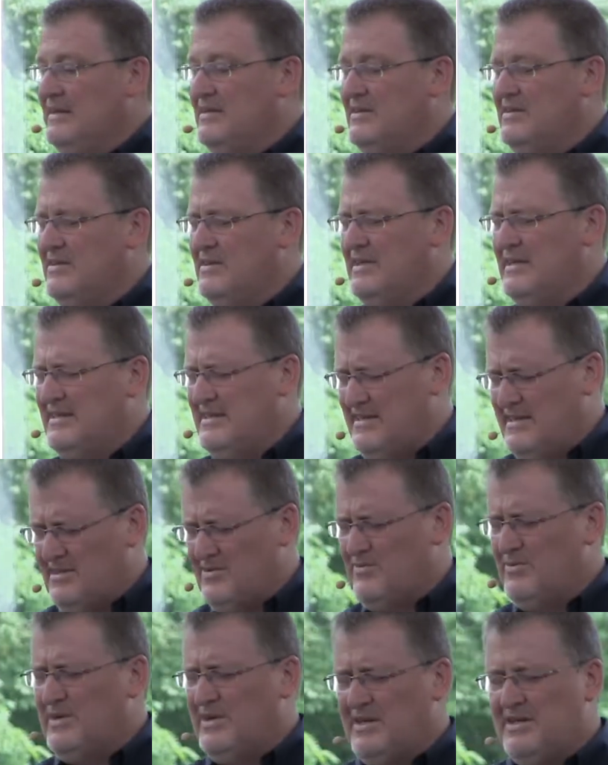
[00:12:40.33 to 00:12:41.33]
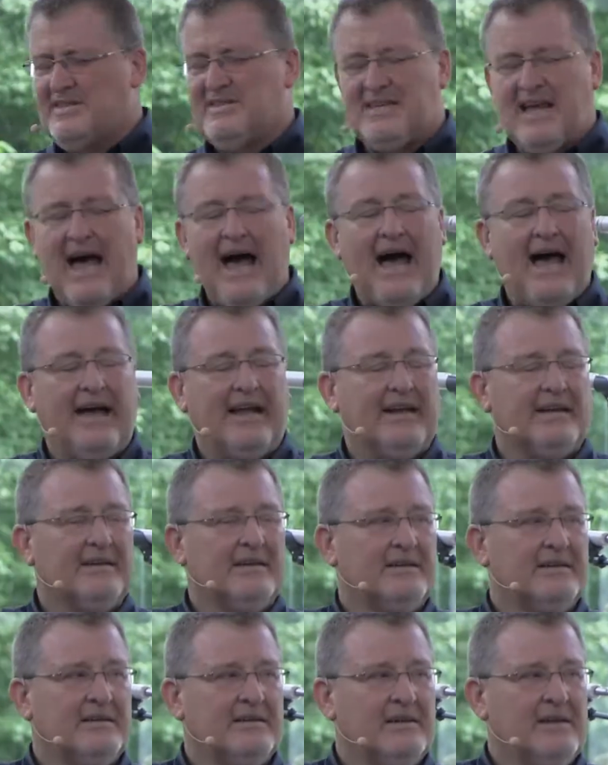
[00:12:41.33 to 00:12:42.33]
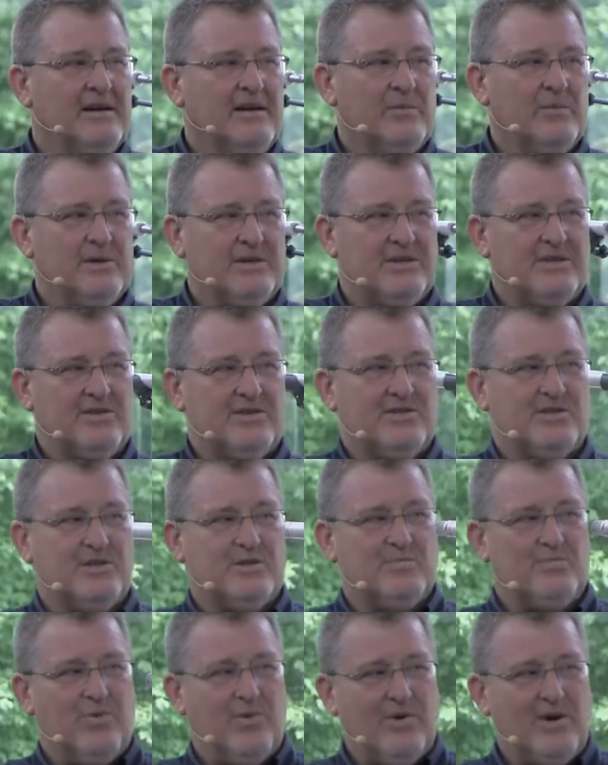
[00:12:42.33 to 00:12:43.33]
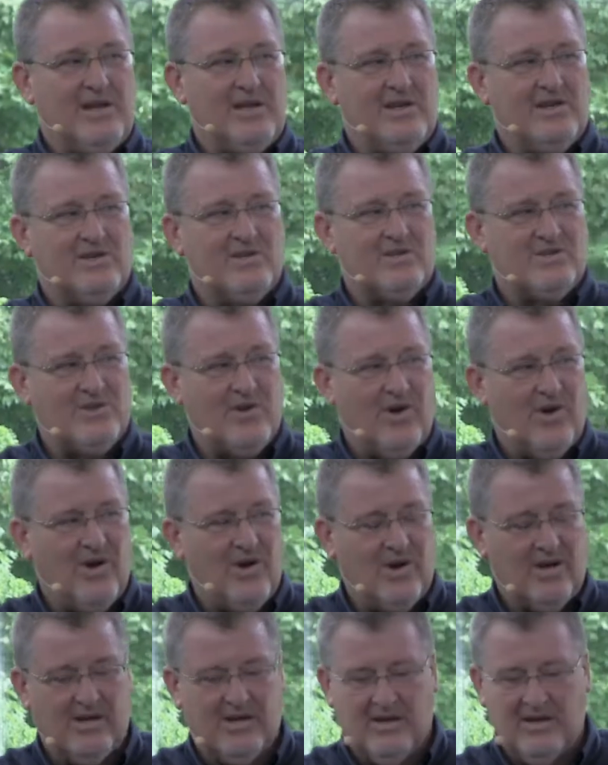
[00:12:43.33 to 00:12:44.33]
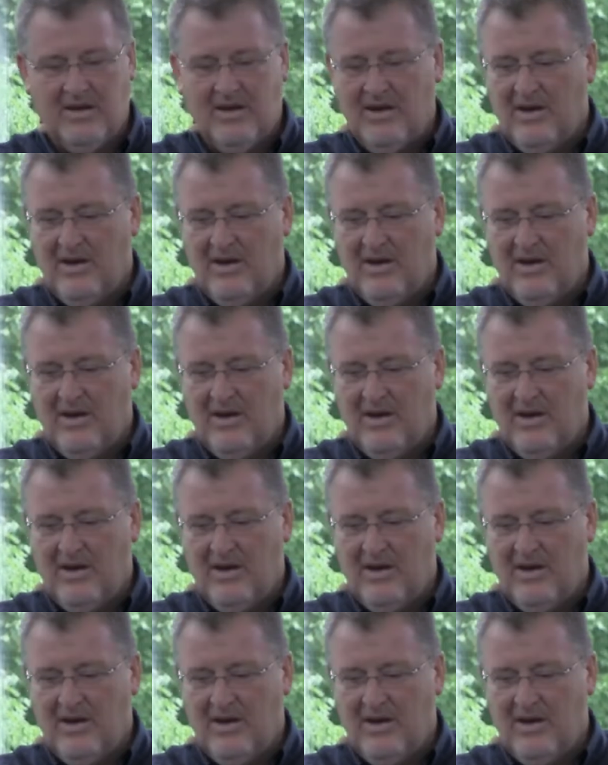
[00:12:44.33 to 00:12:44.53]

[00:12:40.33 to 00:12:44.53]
It's just really sad. But there's this poignant song